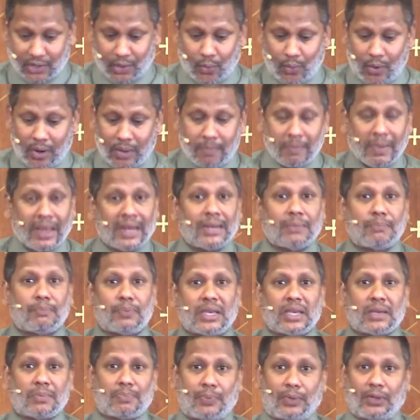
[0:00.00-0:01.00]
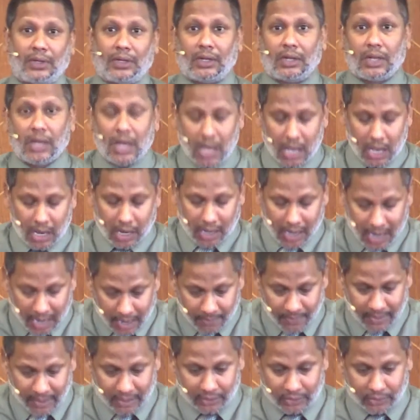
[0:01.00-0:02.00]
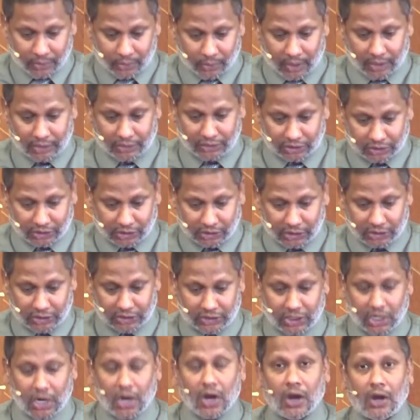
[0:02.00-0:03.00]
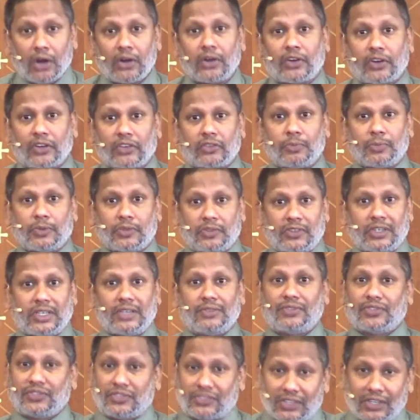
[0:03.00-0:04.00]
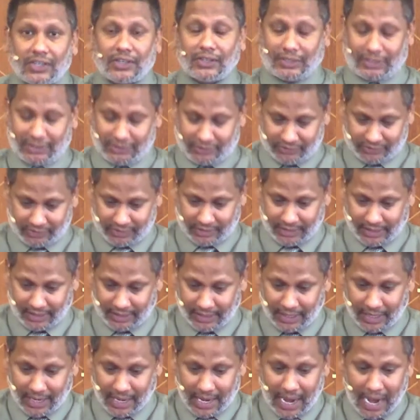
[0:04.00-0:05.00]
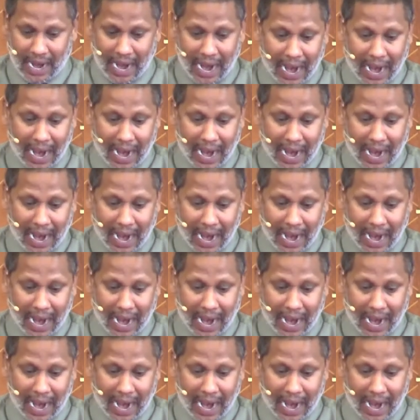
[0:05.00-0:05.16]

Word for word: want many people coming to our church on Christmas Eve. Seriously, I